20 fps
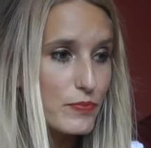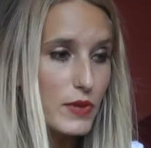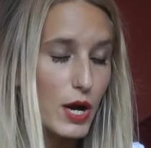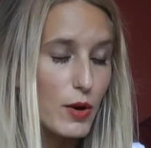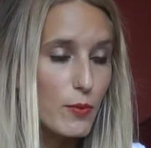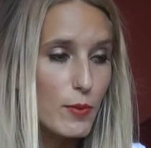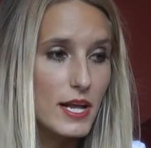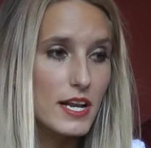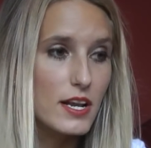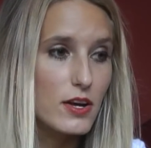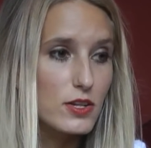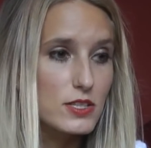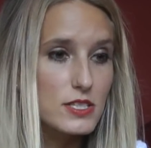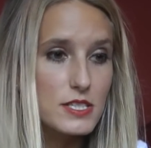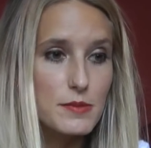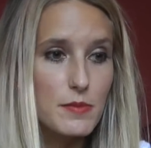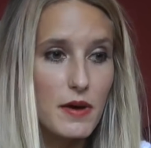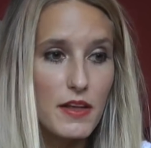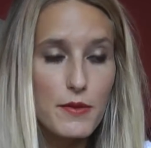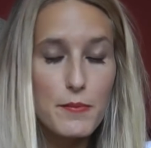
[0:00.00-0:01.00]
I went on
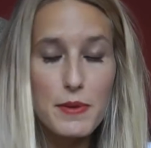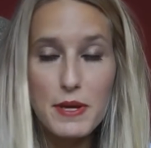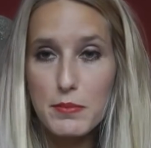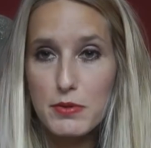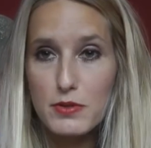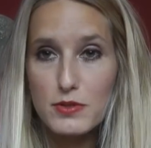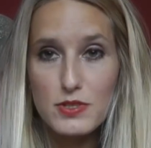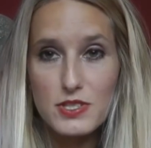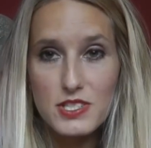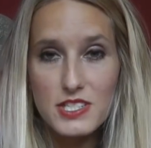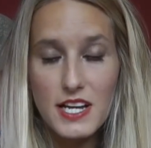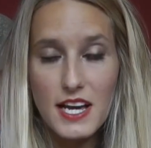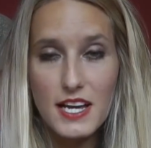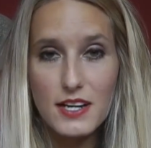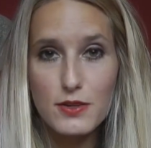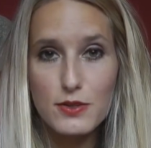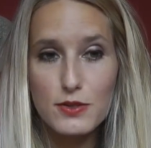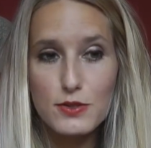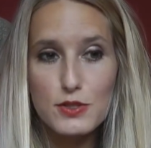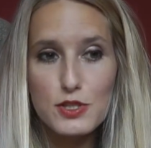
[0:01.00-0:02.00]
some other people's
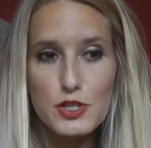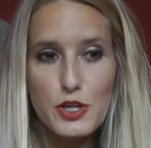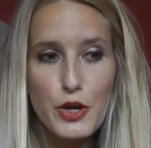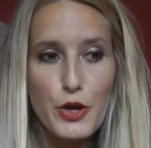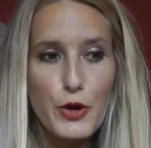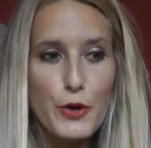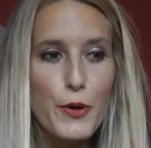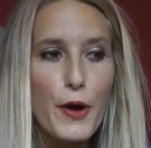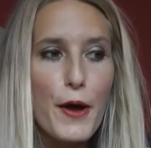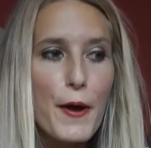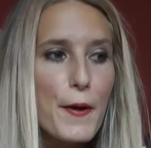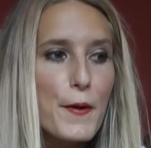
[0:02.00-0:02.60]
channels who